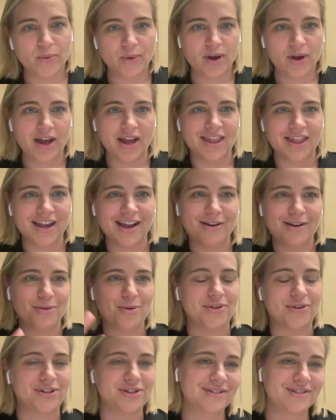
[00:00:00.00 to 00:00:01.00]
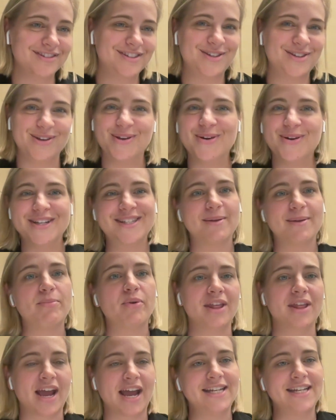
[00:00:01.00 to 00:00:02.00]
I think I wrote it to you at some
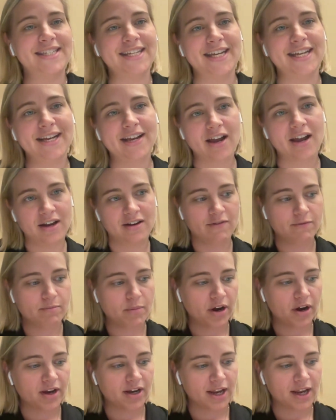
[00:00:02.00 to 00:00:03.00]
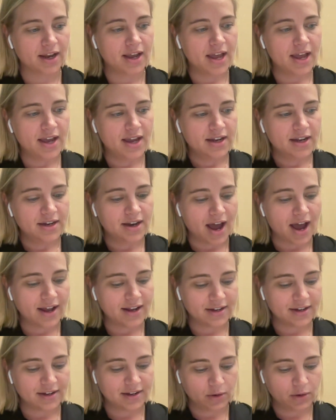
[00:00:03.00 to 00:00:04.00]
point. Like, I see kind of marketing not
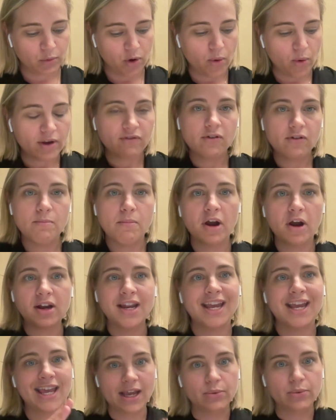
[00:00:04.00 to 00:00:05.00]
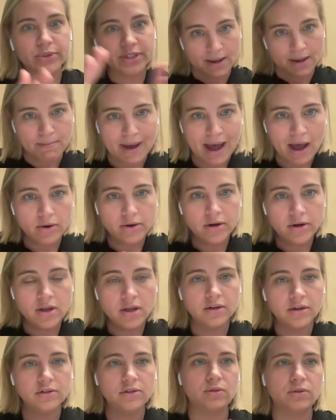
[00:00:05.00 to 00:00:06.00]
going from marketing equals inbound
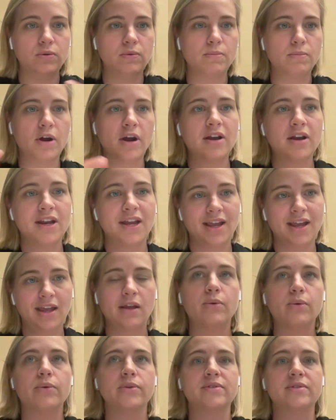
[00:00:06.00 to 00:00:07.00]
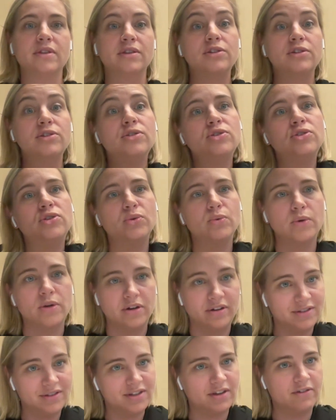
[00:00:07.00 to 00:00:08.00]
to marketing equals the
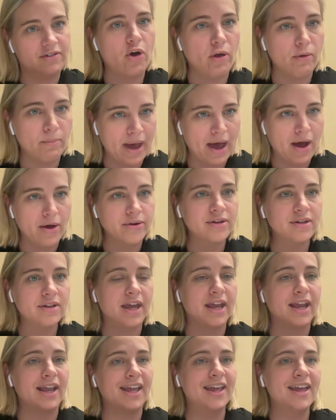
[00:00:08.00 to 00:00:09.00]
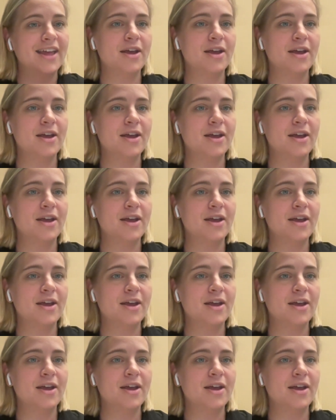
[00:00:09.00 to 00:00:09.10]
stewards of Allbound. Like,